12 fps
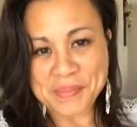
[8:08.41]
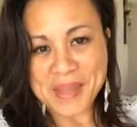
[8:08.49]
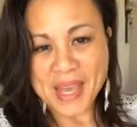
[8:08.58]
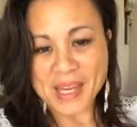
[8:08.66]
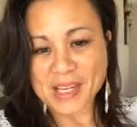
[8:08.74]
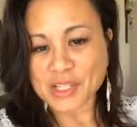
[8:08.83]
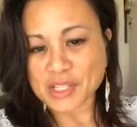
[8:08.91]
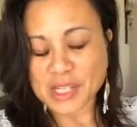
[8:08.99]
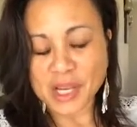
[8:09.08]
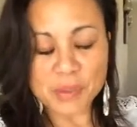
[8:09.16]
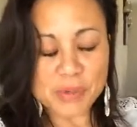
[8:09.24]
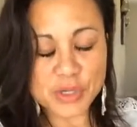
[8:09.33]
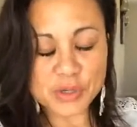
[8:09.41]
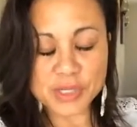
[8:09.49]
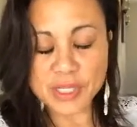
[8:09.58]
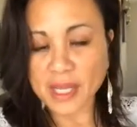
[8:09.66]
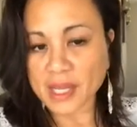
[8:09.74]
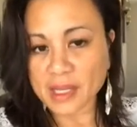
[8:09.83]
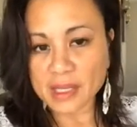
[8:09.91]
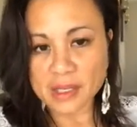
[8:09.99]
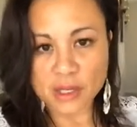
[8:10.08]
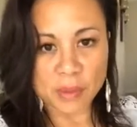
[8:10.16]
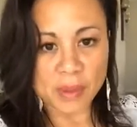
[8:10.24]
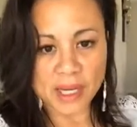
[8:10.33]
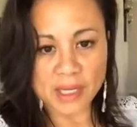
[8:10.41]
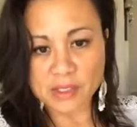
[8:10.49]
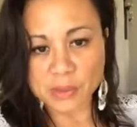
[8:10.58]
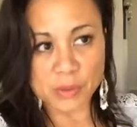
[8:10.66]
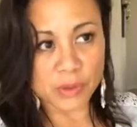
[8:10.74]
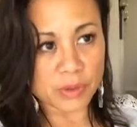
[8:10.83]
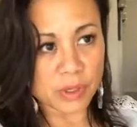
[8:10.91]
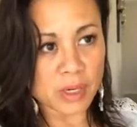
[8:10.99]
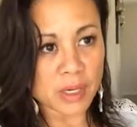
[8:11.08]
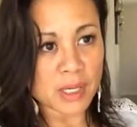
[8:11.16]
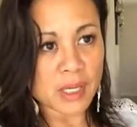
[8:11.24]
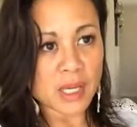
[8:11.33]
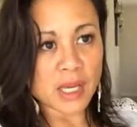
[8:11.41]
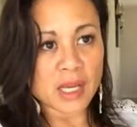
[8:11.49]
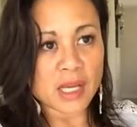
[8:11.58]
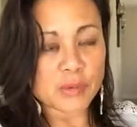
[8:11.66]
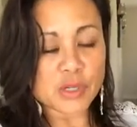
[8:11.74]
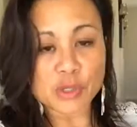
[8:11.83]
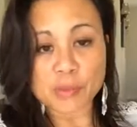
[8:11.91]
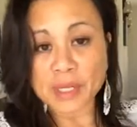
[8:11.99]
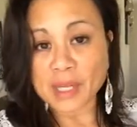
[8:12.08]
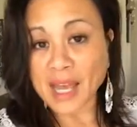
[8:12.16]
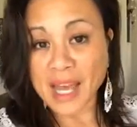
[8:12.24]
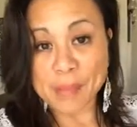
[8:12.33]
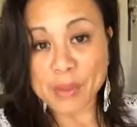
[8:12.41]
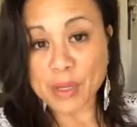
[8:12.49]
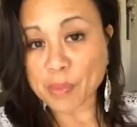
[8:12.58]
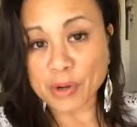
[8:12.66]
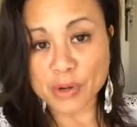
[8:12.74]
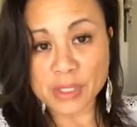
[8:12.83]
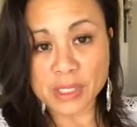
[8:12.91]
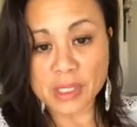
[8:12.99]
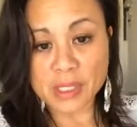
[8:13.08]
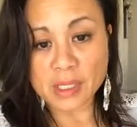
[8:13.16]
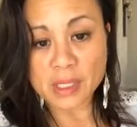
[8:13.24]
And it just helps your day go by smoother. It helps you be a happier person.